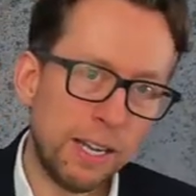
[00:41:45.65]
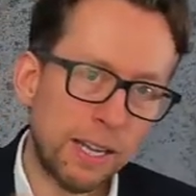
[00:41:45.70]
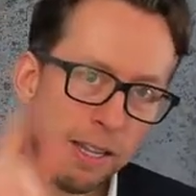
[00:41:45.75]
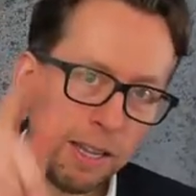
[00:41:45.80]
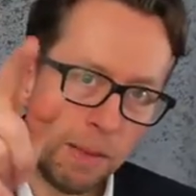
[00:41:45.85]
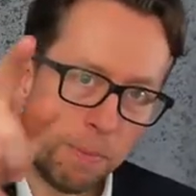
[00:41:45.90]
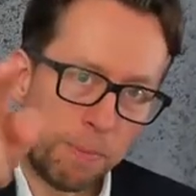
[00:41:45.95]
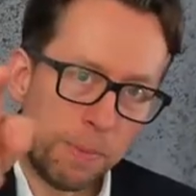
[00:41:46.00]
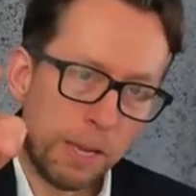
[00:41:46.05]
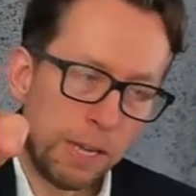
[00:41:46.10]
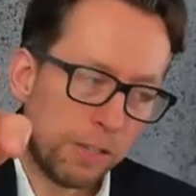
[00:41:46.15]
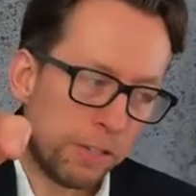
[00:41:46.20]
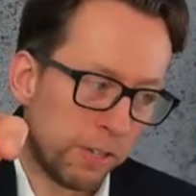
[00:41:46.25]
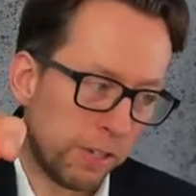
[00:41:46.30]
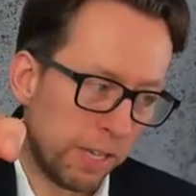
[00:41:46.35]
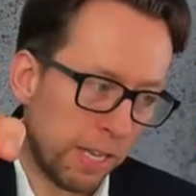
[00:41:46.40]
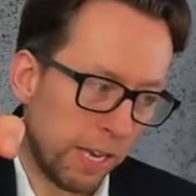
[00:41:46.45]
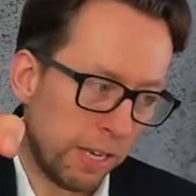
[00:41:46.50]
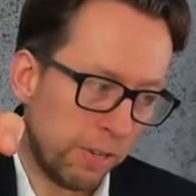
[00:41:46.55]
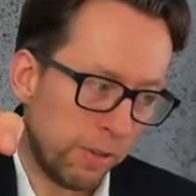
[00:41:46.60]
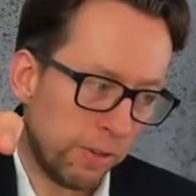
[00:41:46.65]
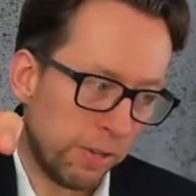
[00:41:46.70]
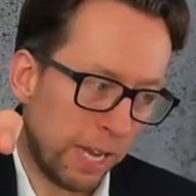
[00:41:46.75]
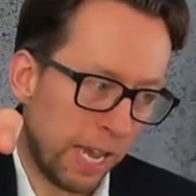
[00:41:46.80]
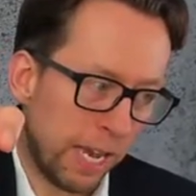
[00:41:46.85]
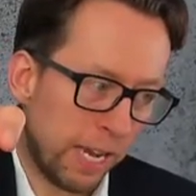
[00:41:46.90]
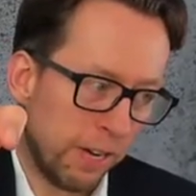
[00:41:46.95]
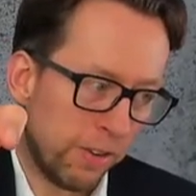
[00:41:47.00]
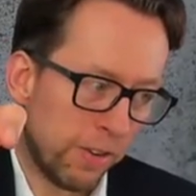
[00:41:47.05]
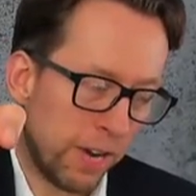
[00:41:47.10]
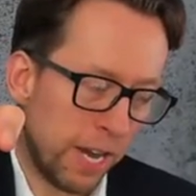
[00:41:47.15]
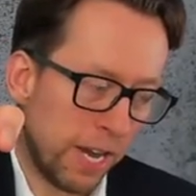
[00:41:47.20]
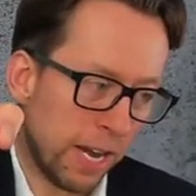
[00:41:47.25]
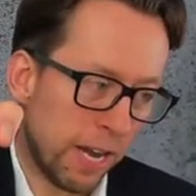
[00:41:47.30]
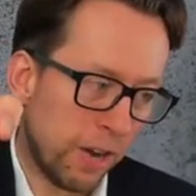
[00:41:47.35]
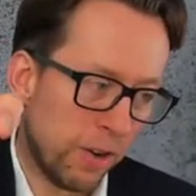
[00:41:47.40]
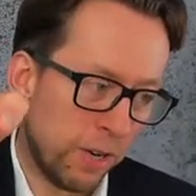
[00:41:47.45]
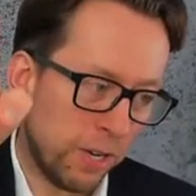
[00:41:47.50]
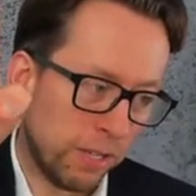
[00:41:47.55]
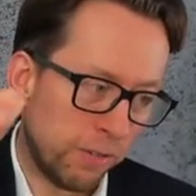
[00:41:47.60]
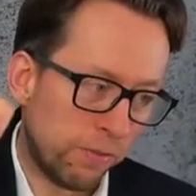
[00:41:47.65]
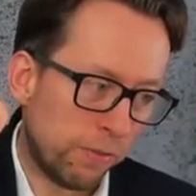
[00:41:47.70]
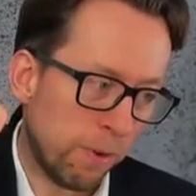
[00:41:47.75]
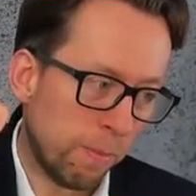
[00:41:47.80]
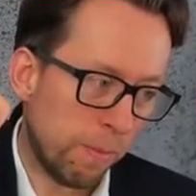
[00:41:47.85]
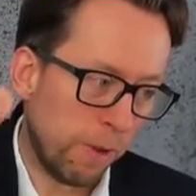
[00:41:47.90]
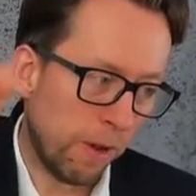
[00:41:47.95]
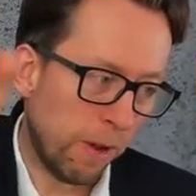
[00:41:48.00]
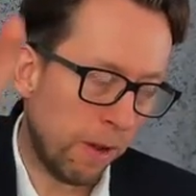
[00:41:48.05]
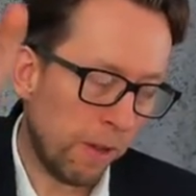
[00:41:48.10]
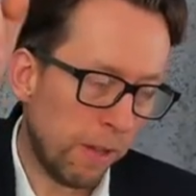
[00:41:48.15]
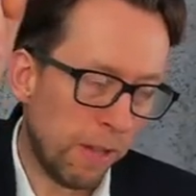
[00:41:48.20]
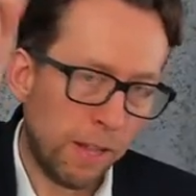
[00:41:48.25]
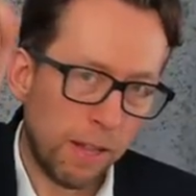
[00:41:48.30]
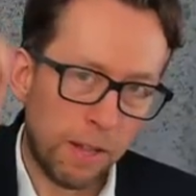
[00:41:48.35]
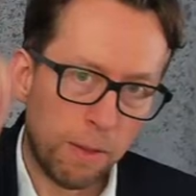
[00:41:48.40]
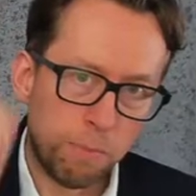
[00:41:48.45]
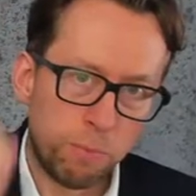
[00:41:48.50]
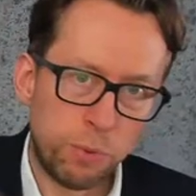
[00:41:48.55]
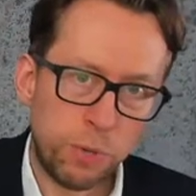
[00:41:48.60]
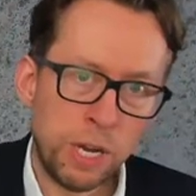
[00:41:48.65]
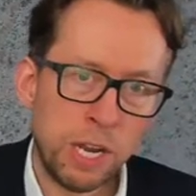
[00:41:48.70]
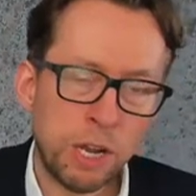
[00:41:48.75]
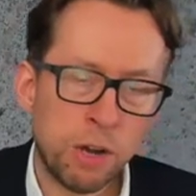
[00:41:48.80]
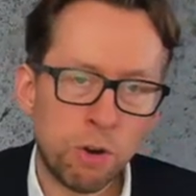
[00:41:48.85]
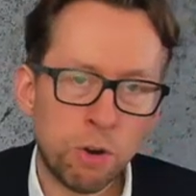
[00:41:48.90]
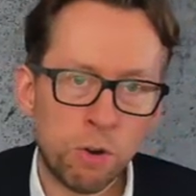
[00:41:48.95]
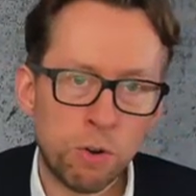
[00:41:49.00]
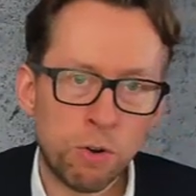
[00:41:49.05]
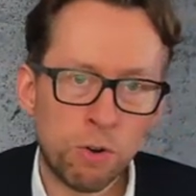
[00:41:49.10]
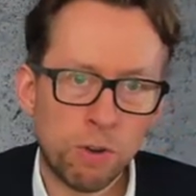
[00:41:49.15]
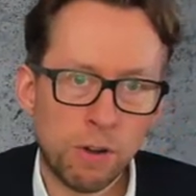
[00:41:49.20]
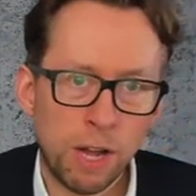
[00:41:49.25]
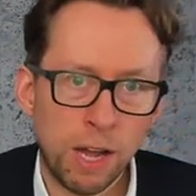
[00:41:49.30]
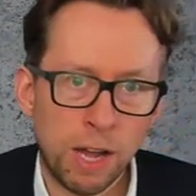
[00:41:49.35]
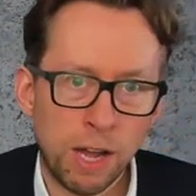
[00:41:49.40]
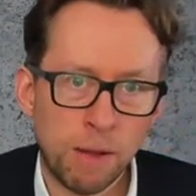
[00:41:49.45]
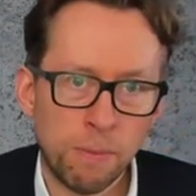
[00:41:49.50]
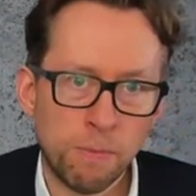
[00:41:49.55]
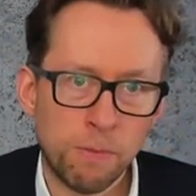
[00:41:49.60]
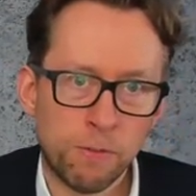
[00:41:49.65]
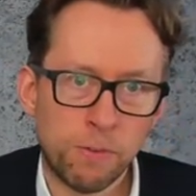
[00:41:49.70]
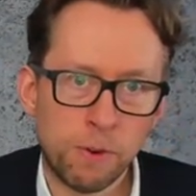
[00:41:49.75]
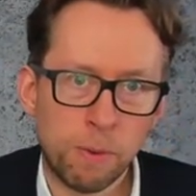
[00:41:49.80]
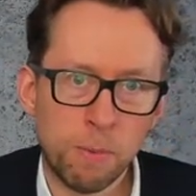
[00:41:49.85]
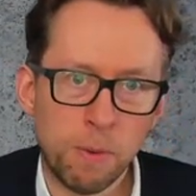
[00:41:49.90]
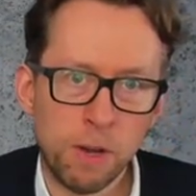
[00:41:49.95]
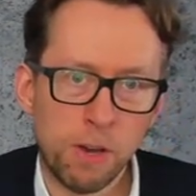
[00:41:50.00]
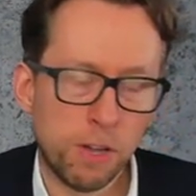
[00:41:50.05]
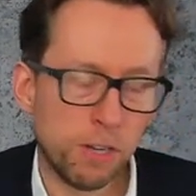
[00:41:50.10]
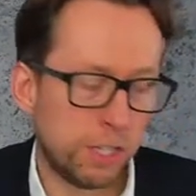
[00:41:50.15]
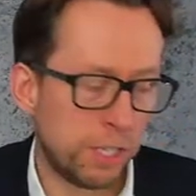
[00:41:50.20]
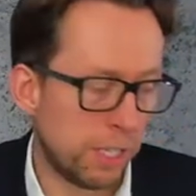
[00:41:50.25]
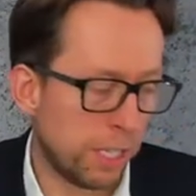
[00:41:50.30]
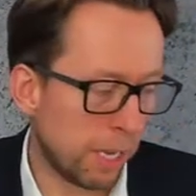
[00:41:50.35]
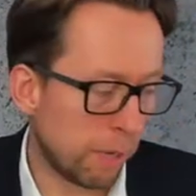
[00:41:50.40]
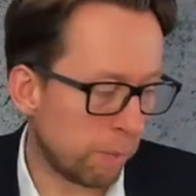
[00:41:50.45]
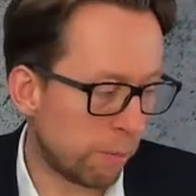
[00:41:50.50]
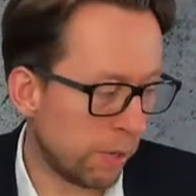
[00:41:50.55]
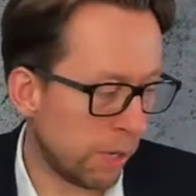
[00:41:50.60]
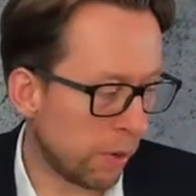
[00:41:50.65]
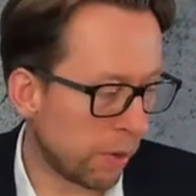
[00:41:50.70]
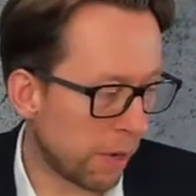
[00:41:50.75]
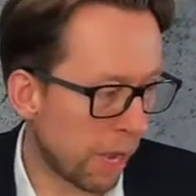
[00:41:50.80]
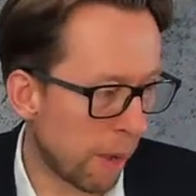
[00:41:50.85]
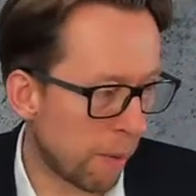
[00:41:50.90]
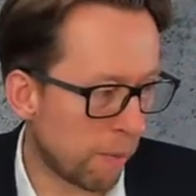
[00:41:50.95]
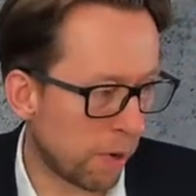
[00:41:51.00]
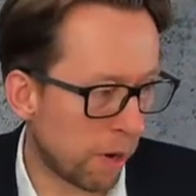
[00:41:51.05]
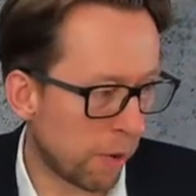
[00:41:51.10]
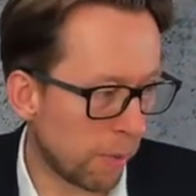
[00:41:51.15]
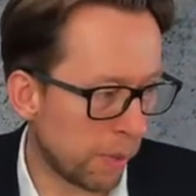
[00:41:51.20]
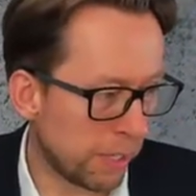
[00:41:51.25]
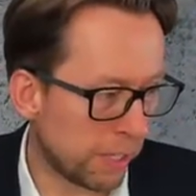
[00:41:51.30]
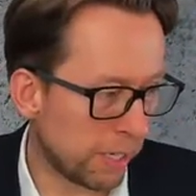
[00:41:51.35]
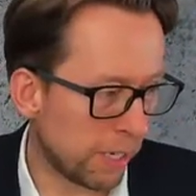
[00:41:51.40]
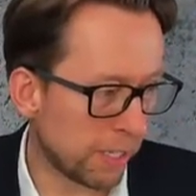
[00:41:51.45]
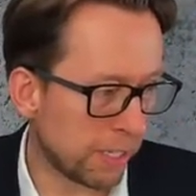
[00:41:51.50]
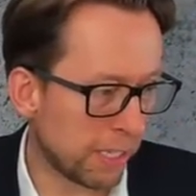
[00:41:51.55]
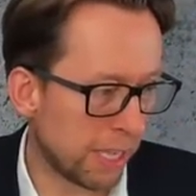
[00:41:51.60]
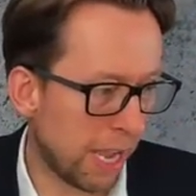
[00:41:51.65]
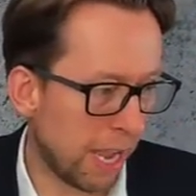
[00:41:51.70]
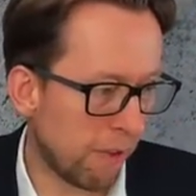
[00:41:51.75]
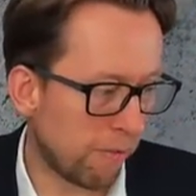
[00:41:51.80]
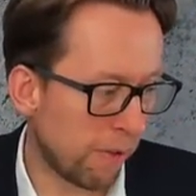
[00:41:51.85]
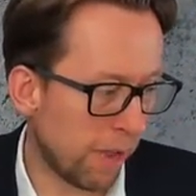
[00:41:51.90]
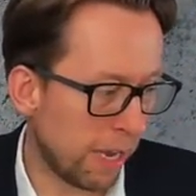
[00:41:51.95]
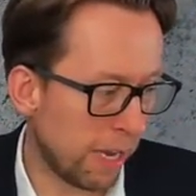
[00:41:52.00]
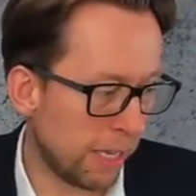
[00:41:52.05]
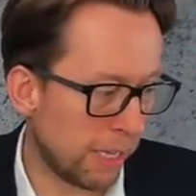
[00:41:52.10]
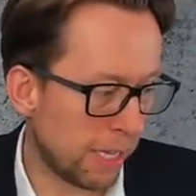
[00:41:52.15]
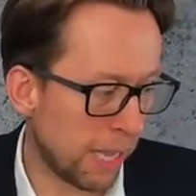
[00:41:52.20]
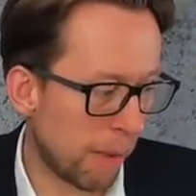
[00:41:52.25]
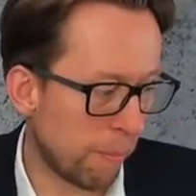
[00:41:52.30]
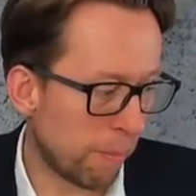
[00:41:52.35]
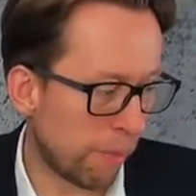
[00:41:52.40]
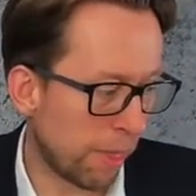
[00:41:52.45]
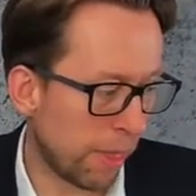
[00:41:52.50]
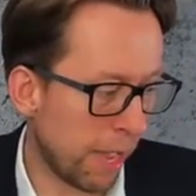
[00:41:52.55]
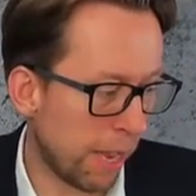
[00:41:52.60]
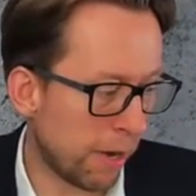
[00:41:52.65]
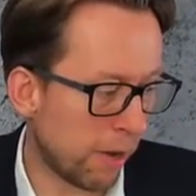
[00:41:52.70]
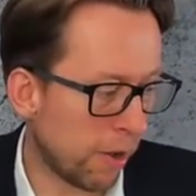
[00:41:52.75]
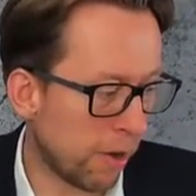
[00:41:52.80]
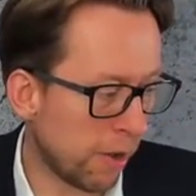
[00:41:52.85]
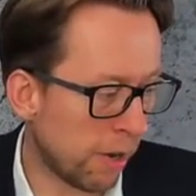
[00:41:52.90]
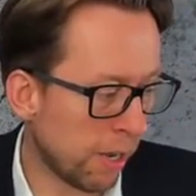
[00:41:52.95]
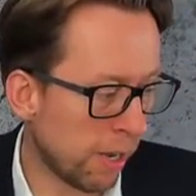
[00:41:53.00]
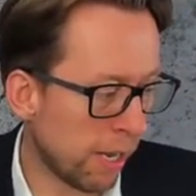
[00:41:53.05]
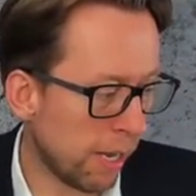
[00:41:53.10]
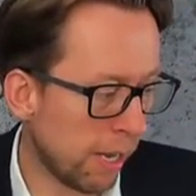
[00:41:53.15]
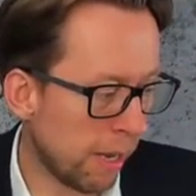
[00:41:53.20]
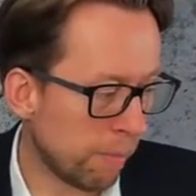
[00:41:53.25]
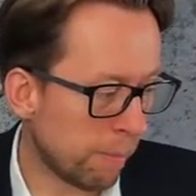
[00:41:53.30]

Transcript: the picture that you're getting right now is from a Brio um, from a Logitech Brio camera, which doesn't have any depth at all.